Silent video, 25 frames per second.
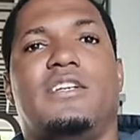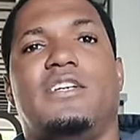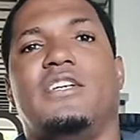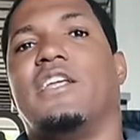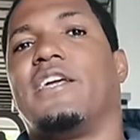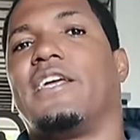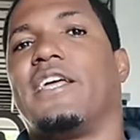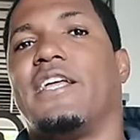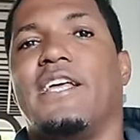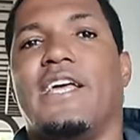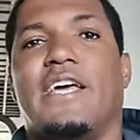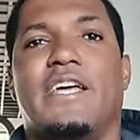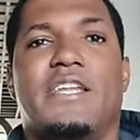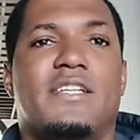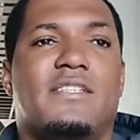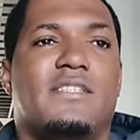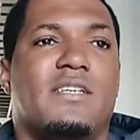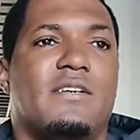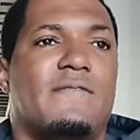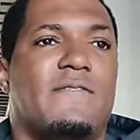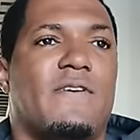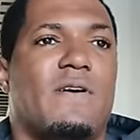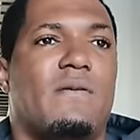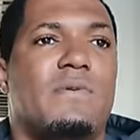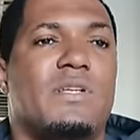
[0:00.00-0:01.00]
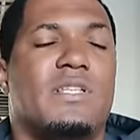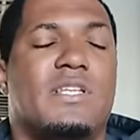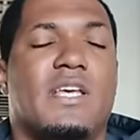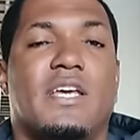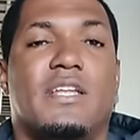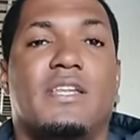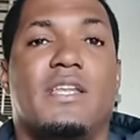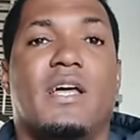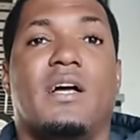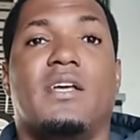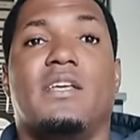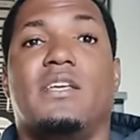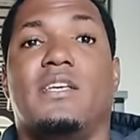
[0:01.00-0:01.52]
you don't get anything from it.
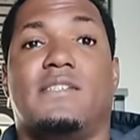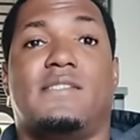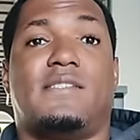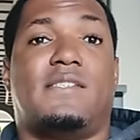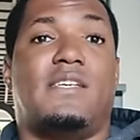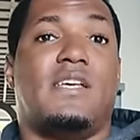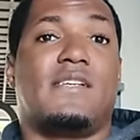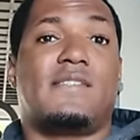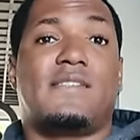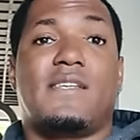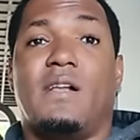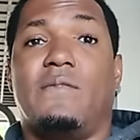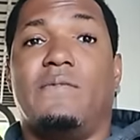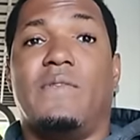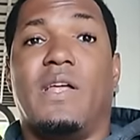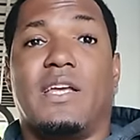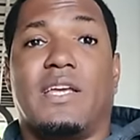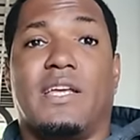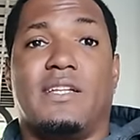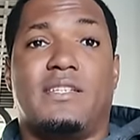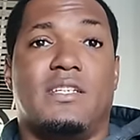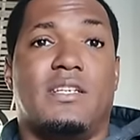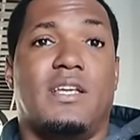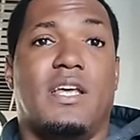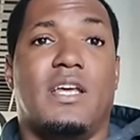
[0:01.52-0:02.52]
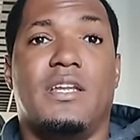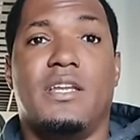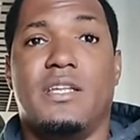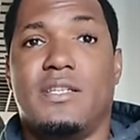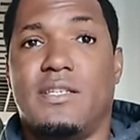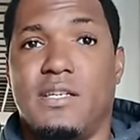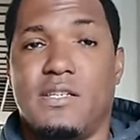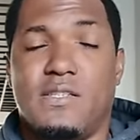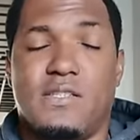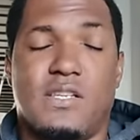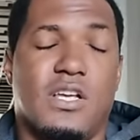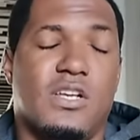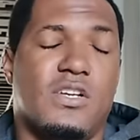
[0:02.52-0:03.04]
You, not, you see yourself not getting
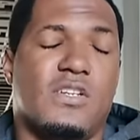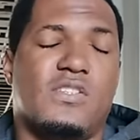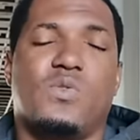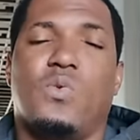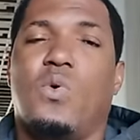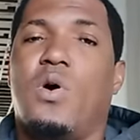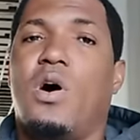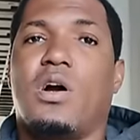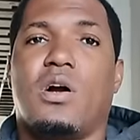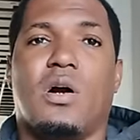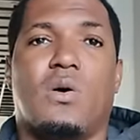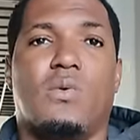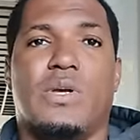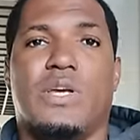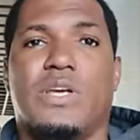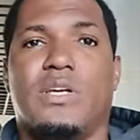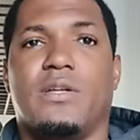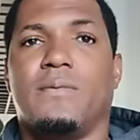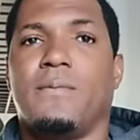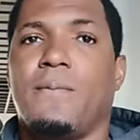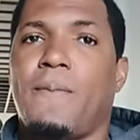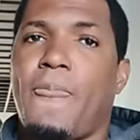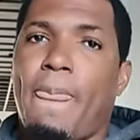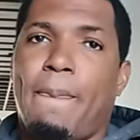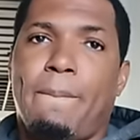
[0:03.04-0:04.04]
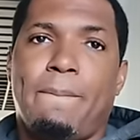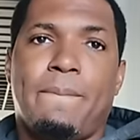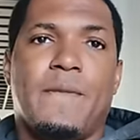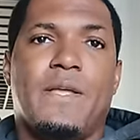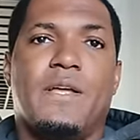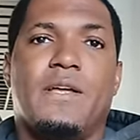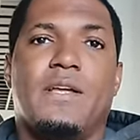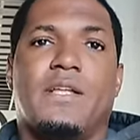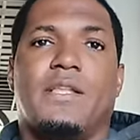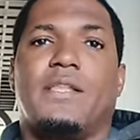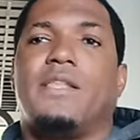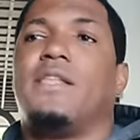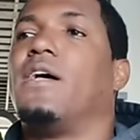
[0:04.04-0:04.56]
anything, so you just walk away.
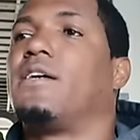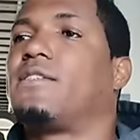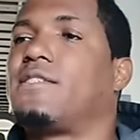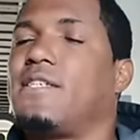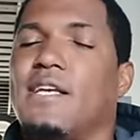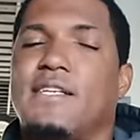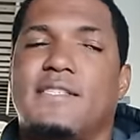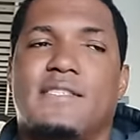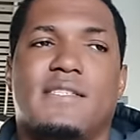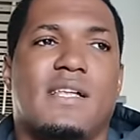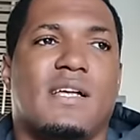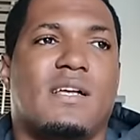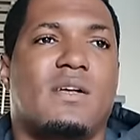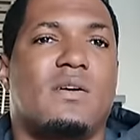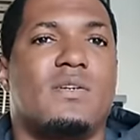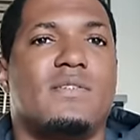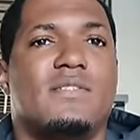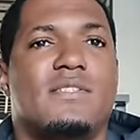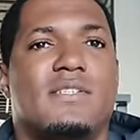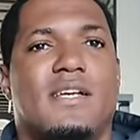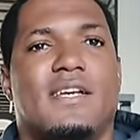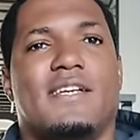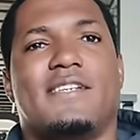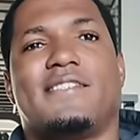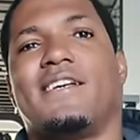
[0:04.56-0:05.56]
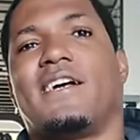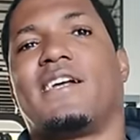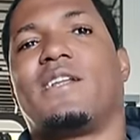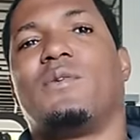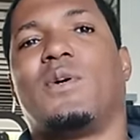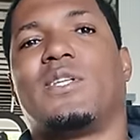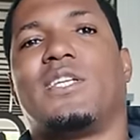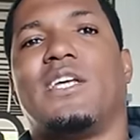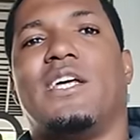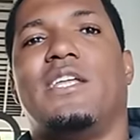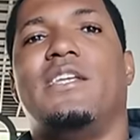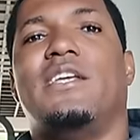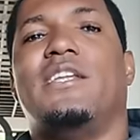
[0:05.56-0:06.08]
That's exactly exactly
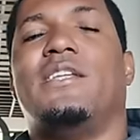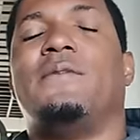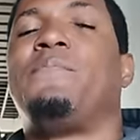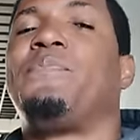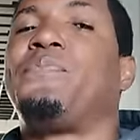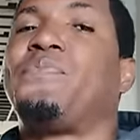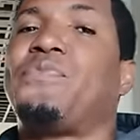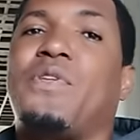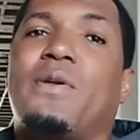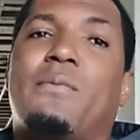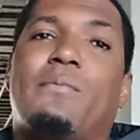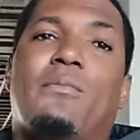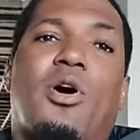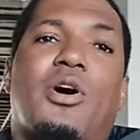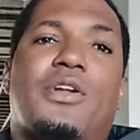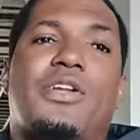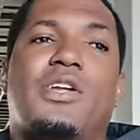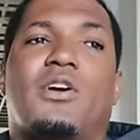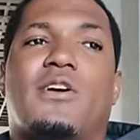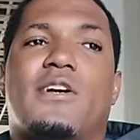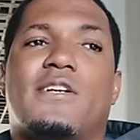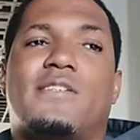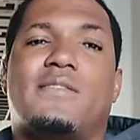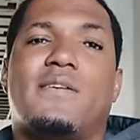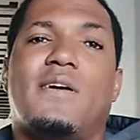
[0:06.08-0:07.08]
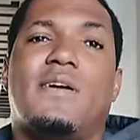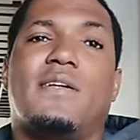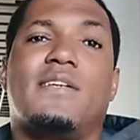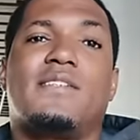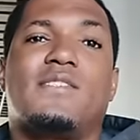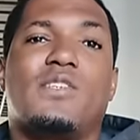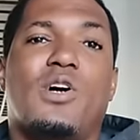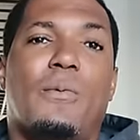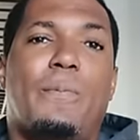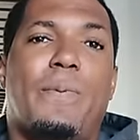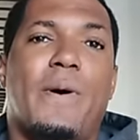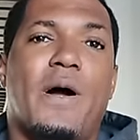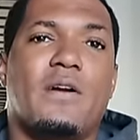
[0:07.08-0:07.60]
what I did. But the restaurant
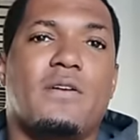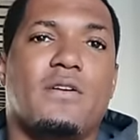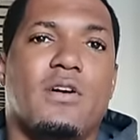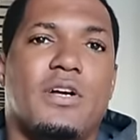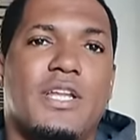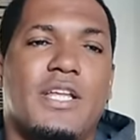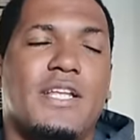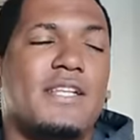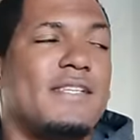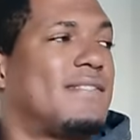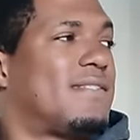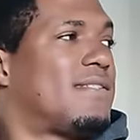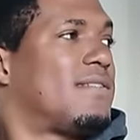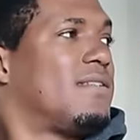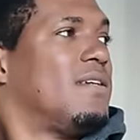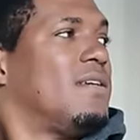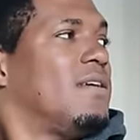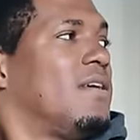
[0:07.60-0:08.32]
is up and running